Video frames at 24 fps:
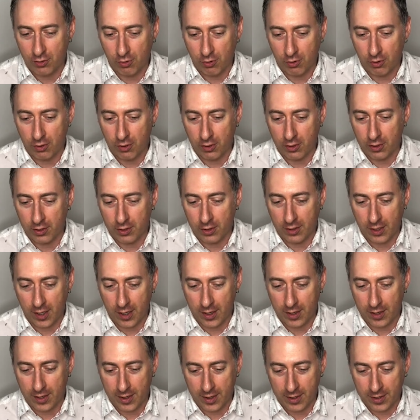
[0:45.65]
or
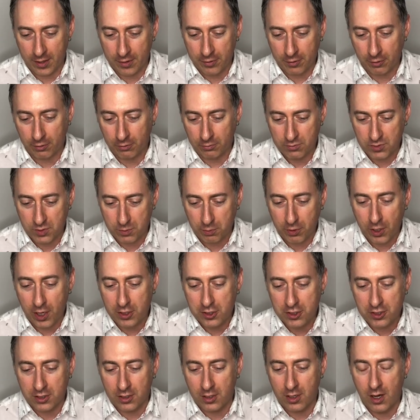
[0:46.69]
another
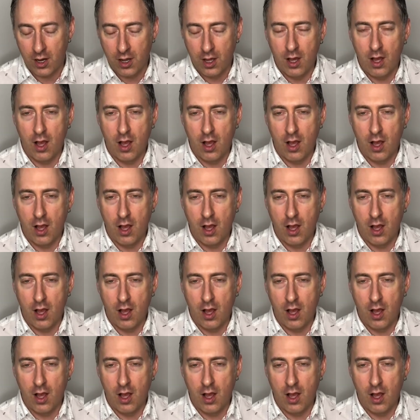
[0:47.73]
depression,